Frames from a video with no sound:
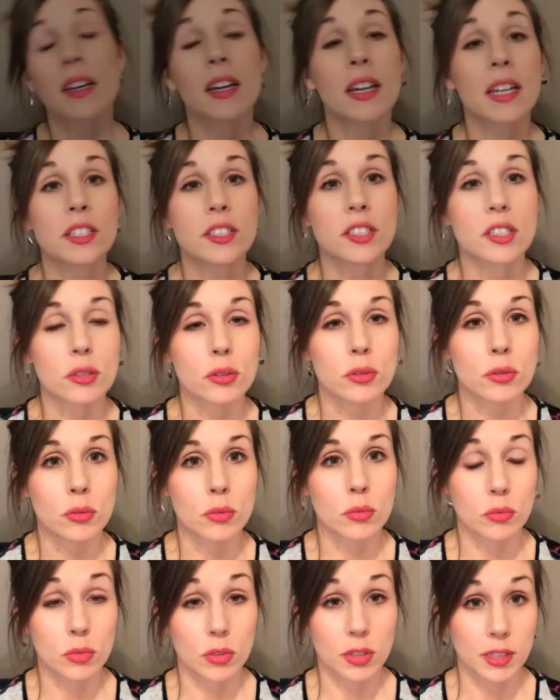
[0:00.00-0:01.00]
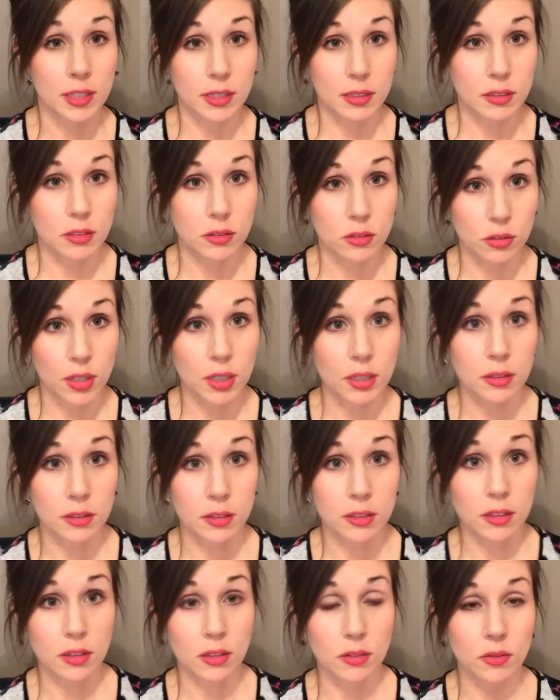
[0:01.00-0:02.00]
thing I do relates
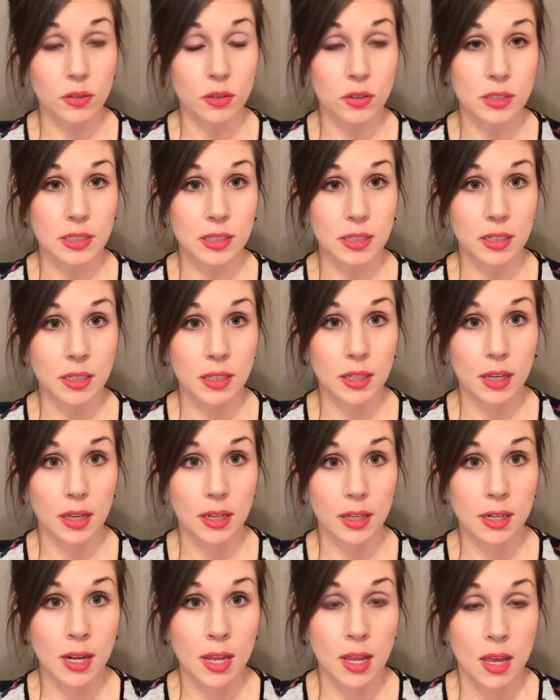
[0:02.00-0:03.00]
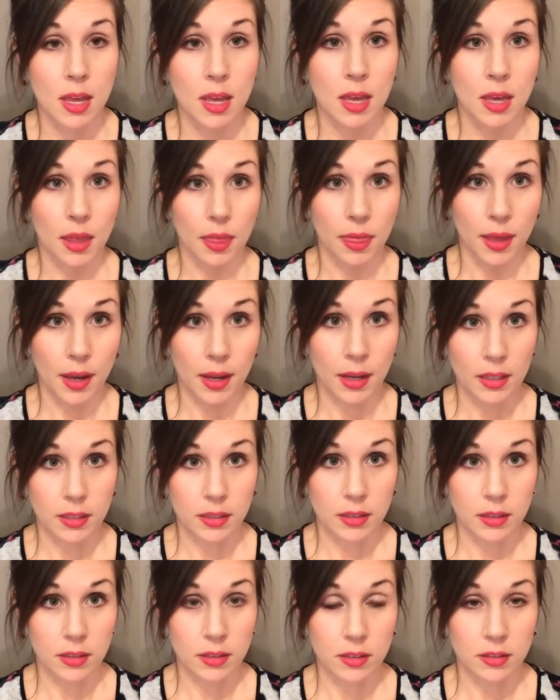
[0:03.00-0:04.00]
directly to the first thing, and
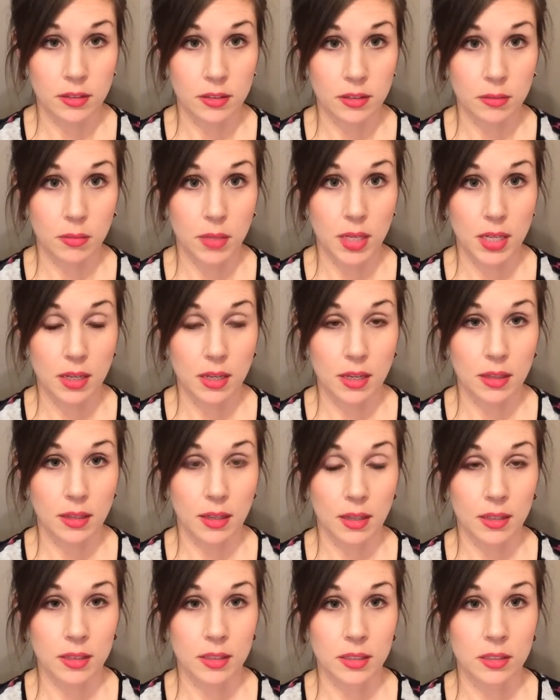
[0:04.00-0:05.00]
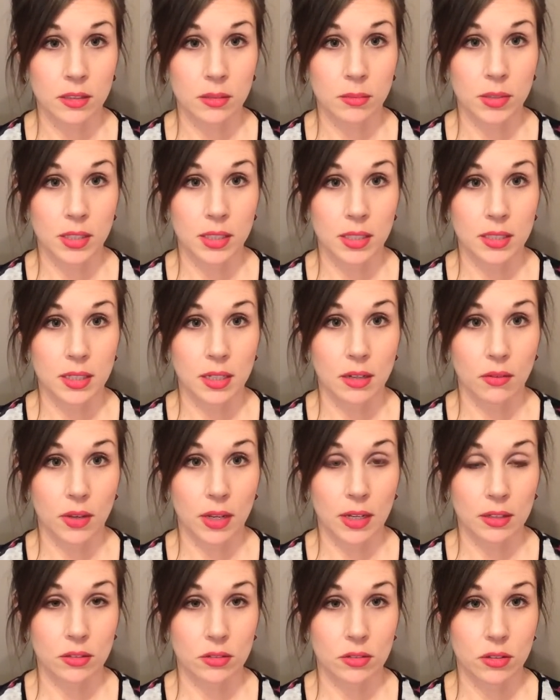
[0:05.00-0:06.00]
that is making that little bit of
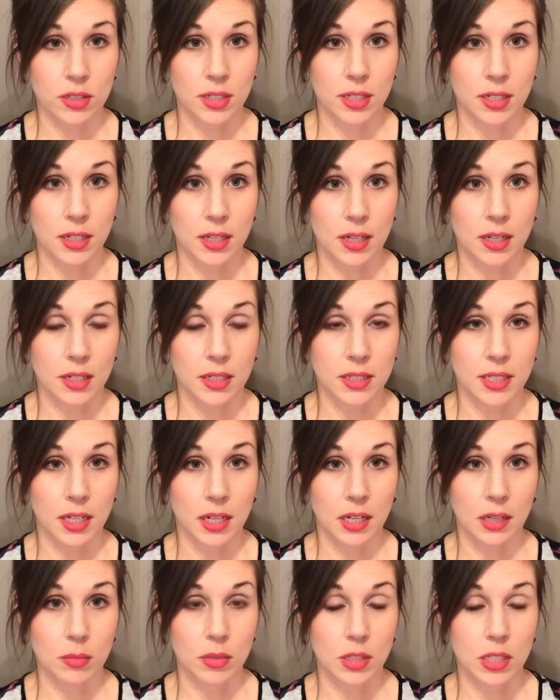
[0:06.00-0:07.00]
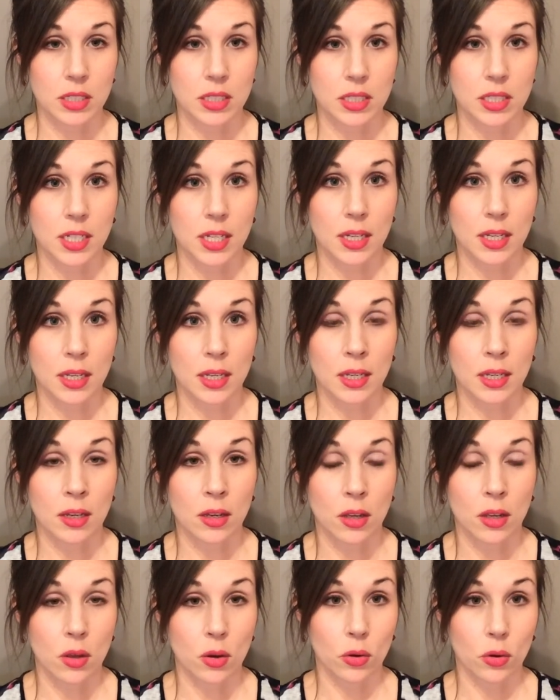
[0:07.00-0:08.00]
extra dedicated time each
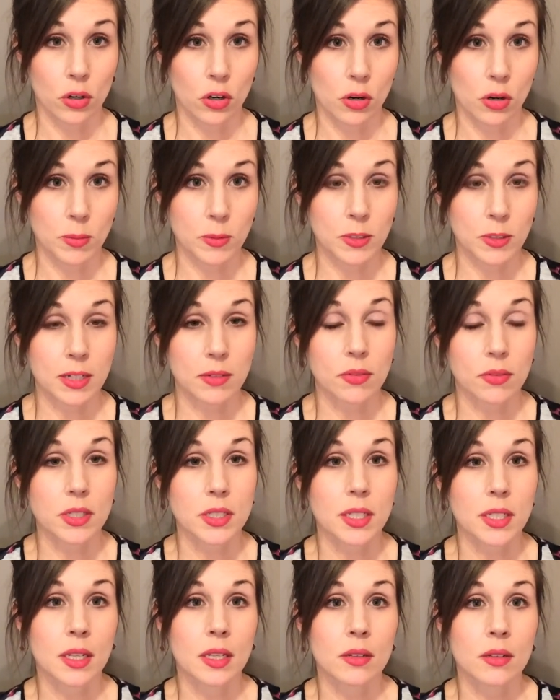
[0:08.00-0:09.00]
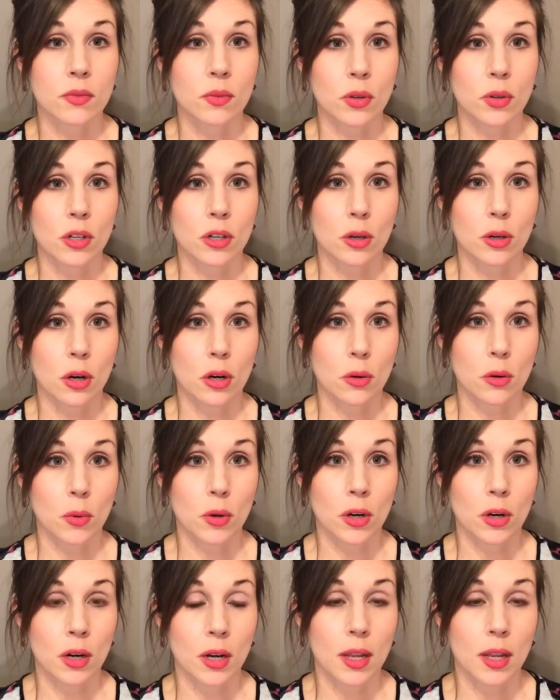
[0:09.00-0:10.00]
day or almost every day for your
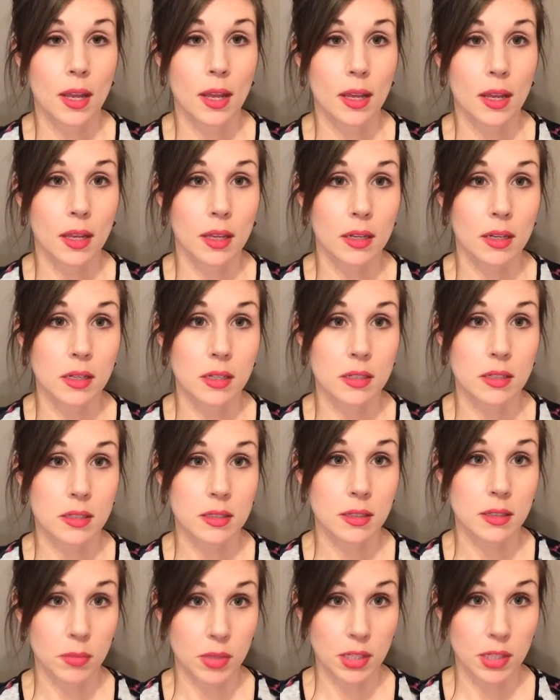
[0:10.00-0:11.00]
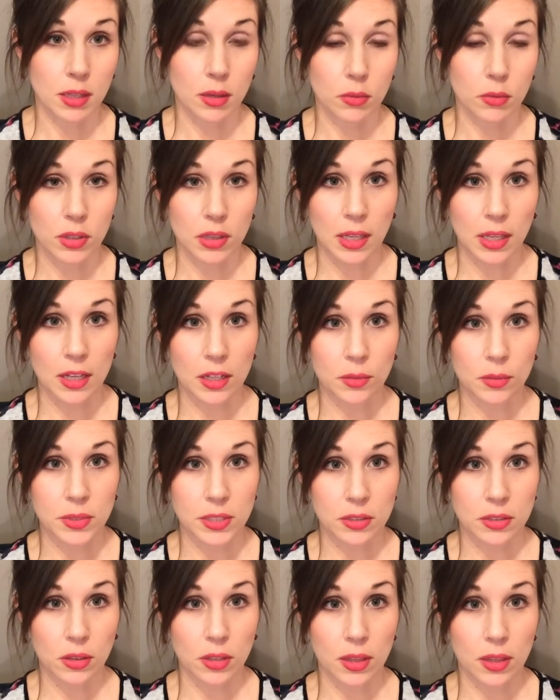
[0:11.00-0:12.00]
artwork. And something that really
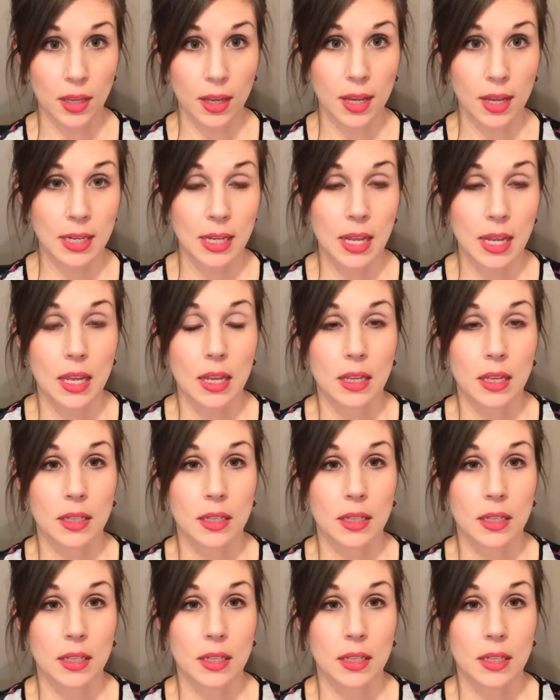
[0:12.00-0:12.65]
helps doing that